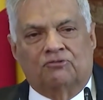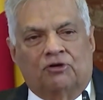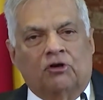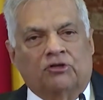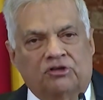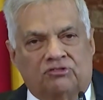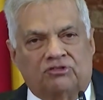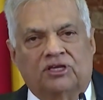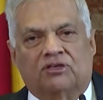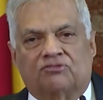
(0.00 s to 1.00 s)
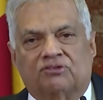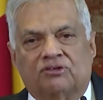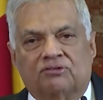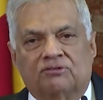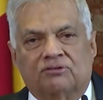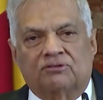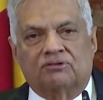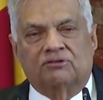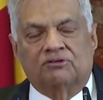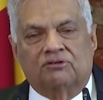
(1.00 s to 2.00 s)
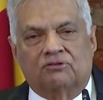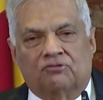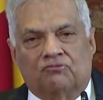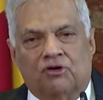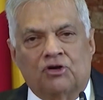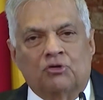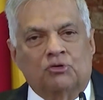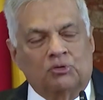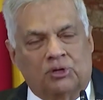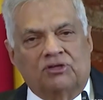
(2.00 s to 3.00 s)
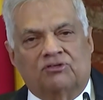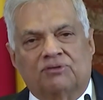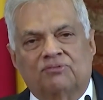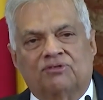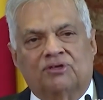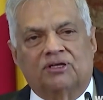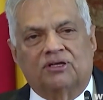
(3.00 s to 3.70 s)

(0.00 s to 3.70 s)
for logistics, for new tourisms,